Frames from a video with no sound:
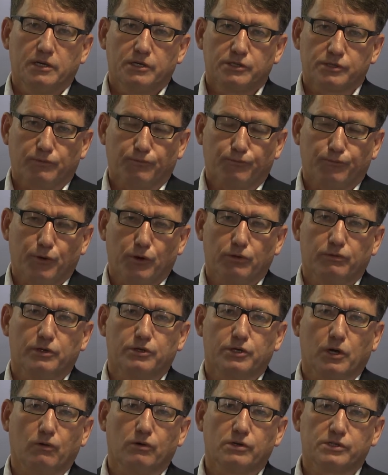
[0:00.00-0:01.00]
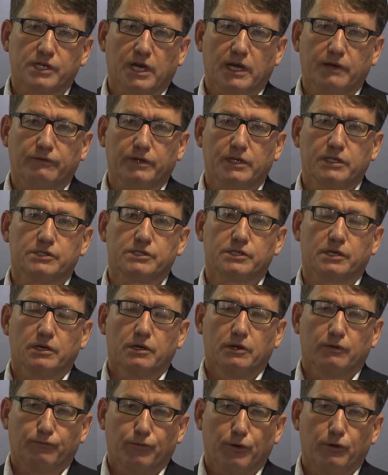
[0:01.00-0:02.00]
some further dollar savings,
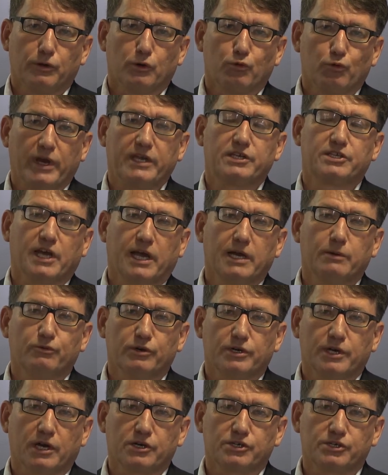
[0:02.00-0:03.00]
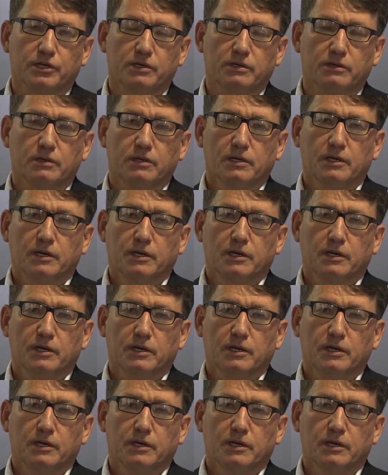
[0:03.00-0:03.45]
further red tape reduction,